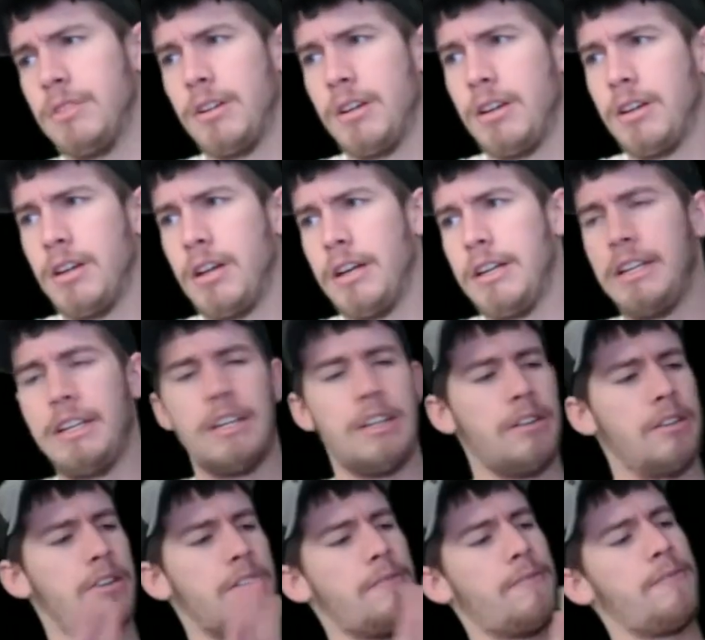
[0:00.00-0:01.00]
I need to
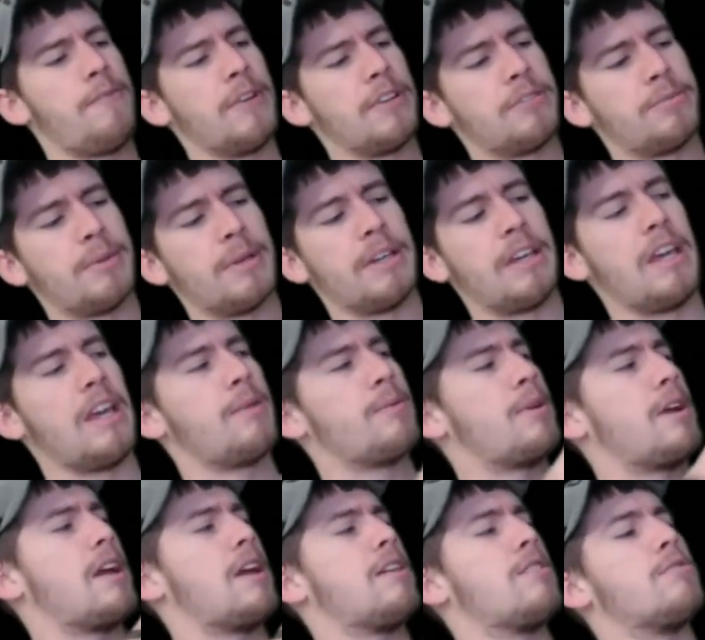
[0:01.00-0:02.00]
fix my camera
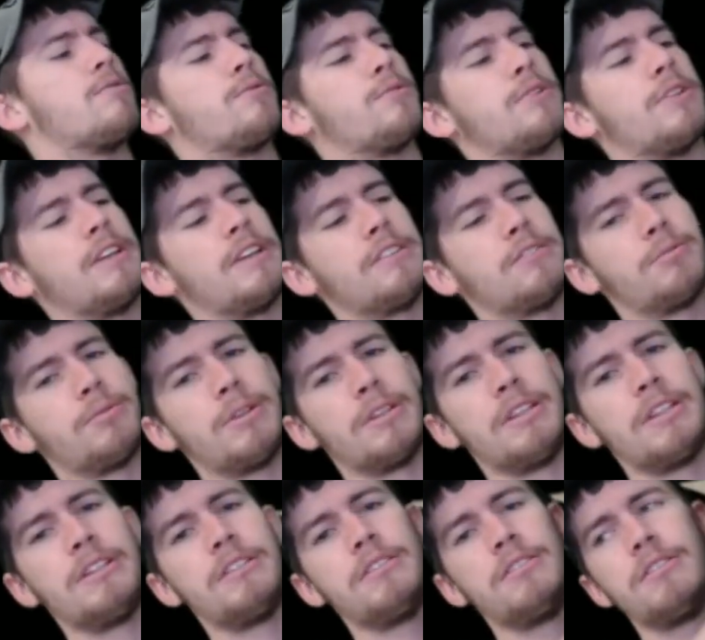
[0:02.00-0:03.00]
angle for the next one of
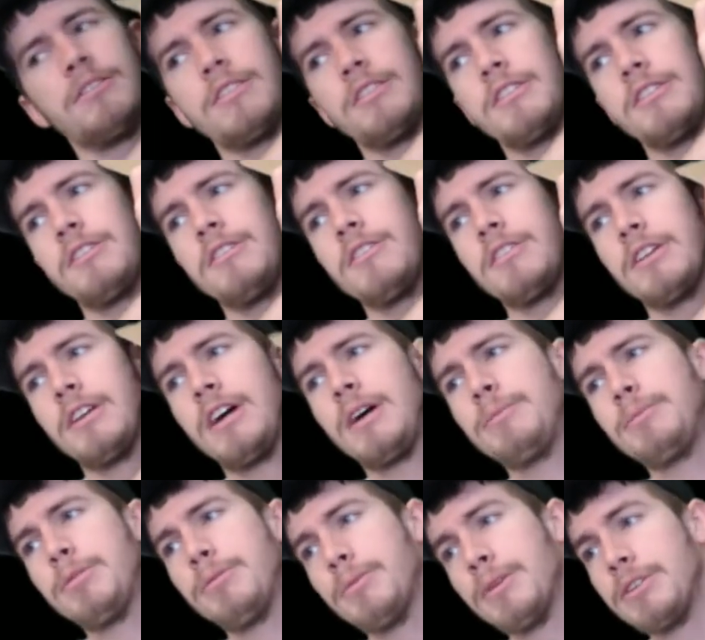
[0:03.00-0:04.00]
these because it's looking up
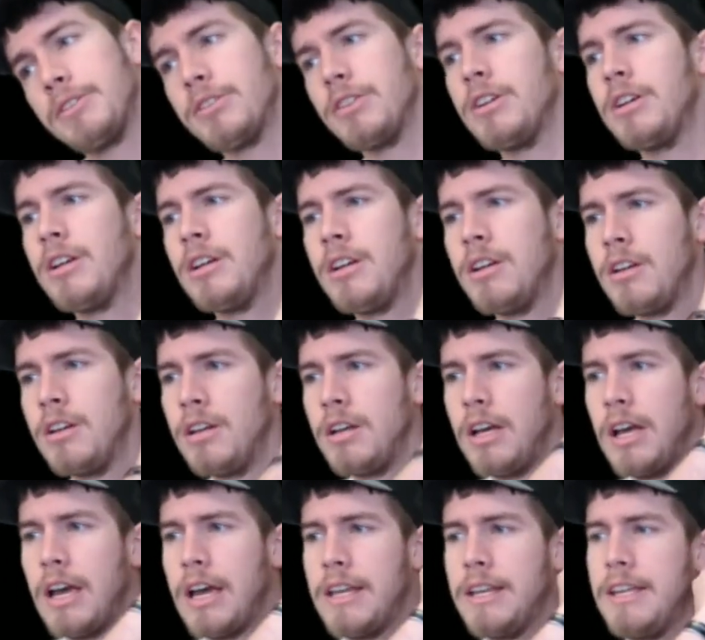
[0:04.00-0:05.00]
too much.
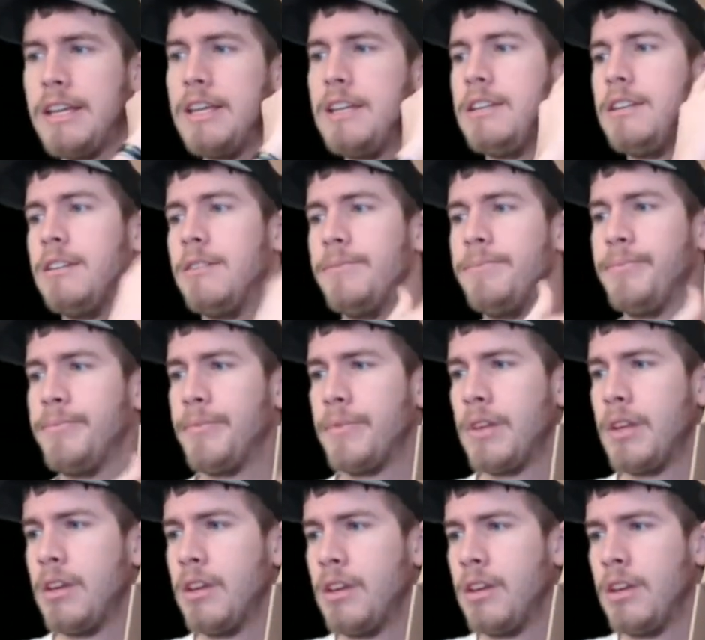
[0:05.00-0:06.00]
And then
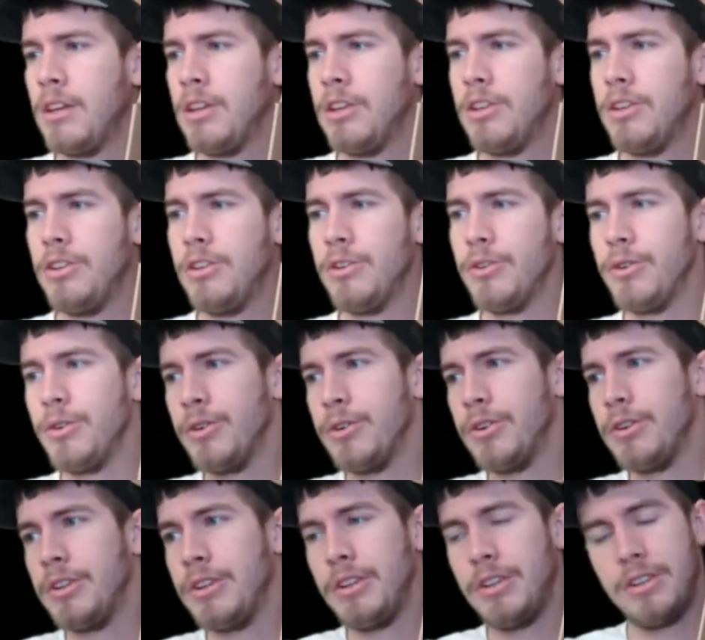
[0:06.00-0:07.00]
your
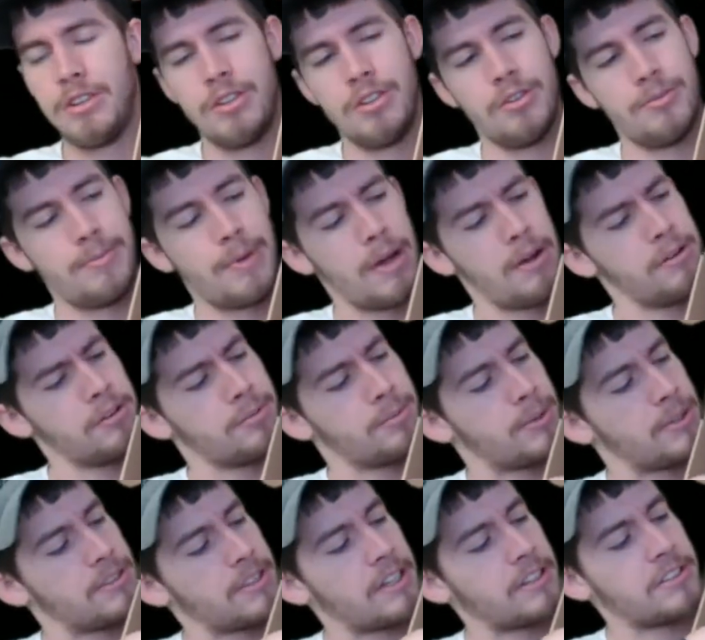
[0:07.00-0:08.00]
power supply
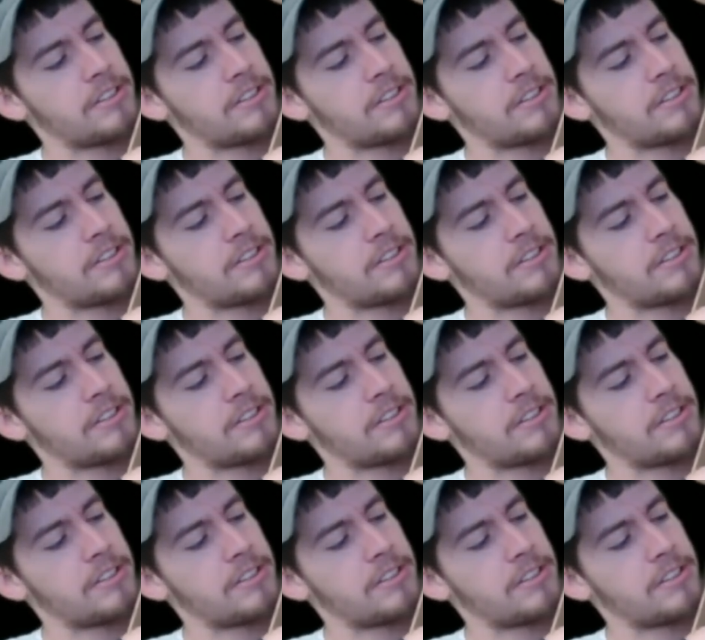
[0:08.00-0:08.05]
is actually